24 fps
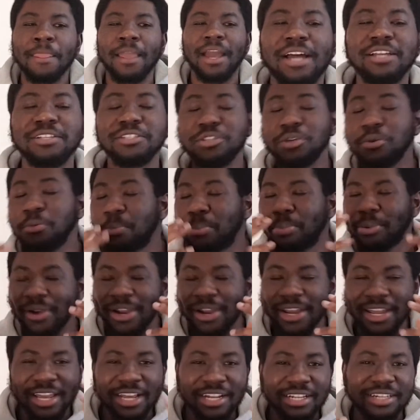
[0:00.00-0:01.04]
And so
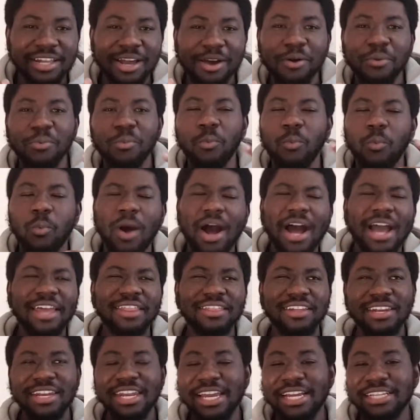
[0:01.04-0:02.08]
breaking down why
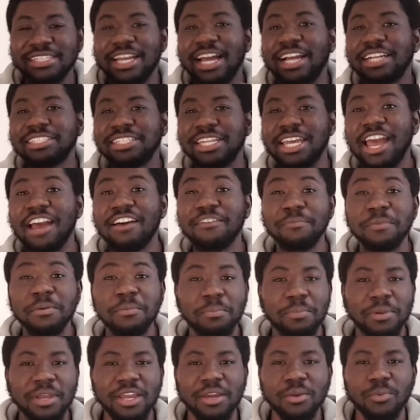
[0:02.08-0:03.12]
the Knicks actually have
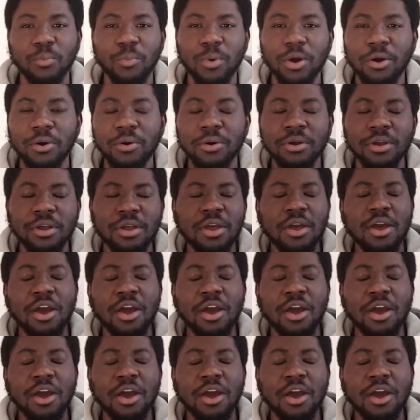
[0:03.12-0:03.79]
been playing well,